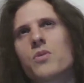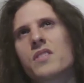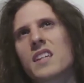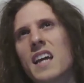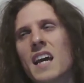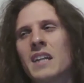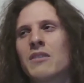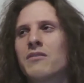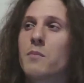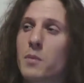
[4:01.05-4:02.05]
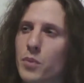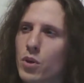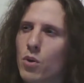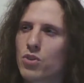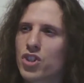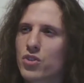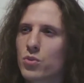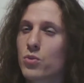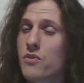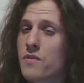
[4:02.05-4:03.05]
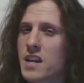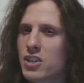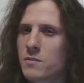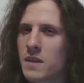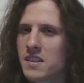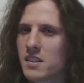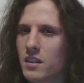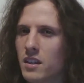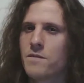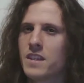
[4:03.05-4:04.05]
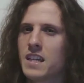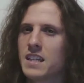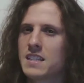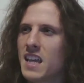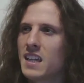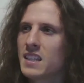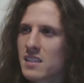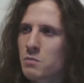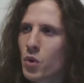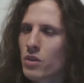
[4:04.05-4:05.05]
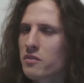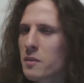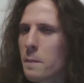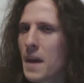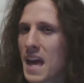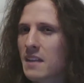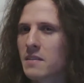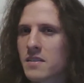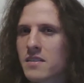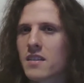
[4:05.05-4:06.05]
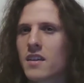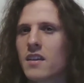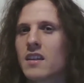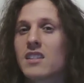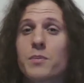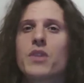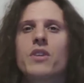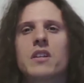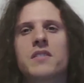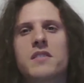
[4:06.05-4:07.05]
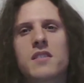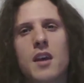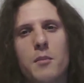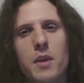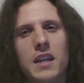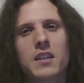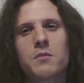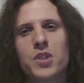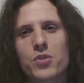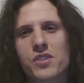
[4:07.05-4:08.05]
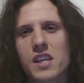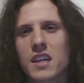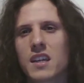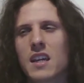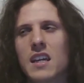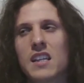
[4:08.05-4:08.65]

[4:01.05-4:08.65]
the kind of approach to thrash metal, that it is more of a band experience playing the music. It's